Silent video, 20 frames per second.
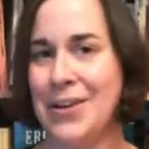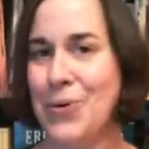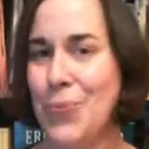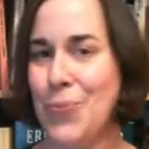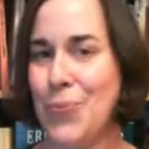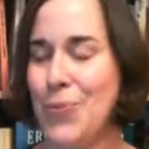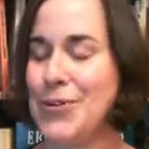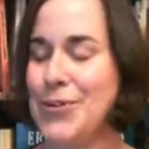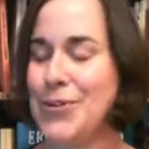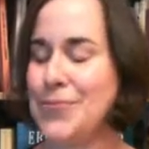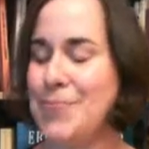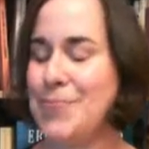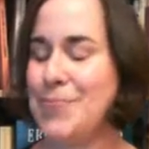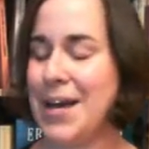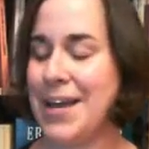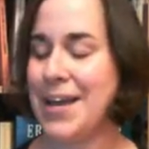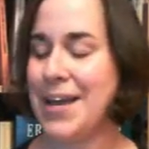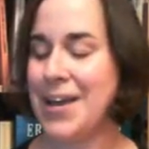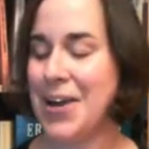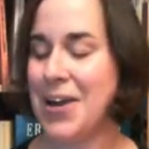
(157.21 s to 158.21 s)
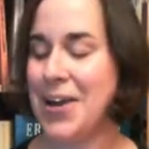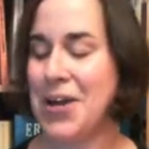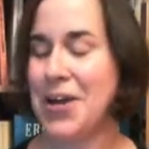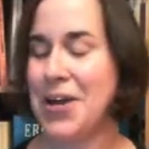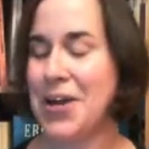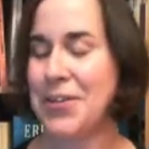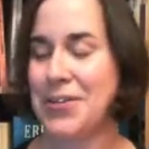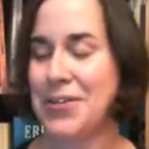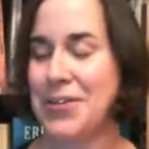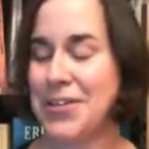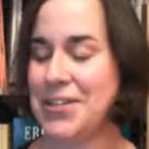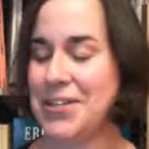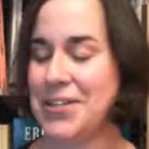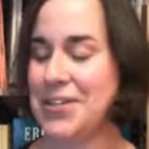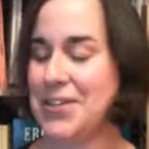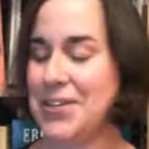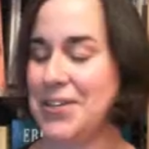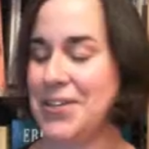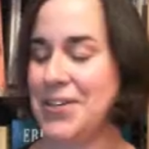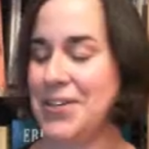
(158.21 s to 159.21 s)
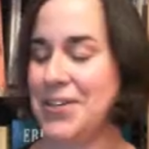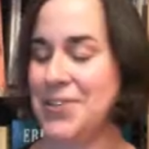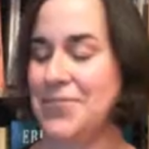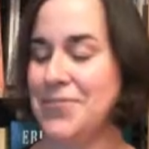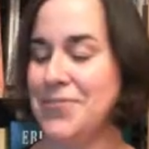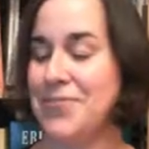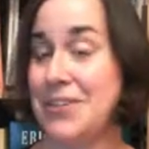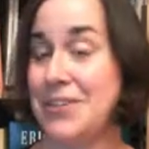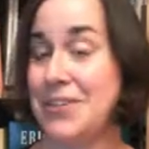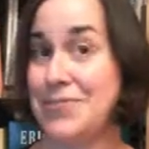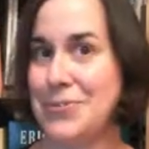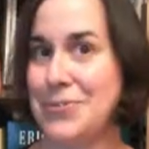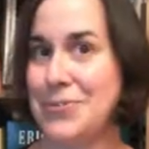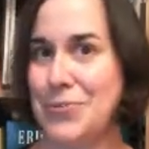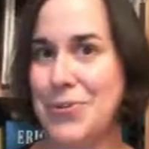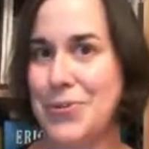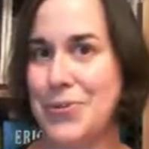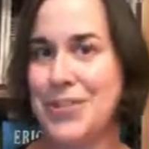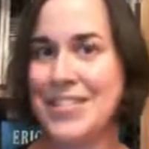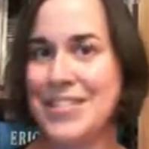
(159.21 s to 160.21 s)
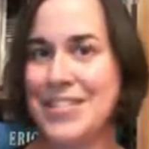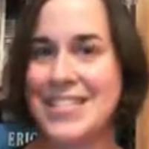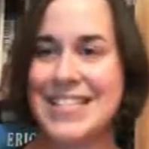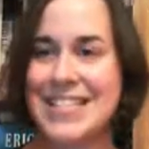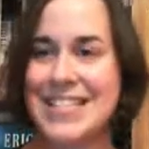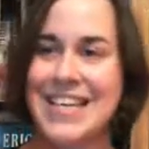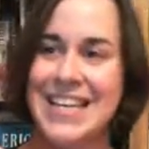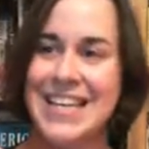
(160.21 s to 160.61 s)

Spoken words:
one of my other favourite authors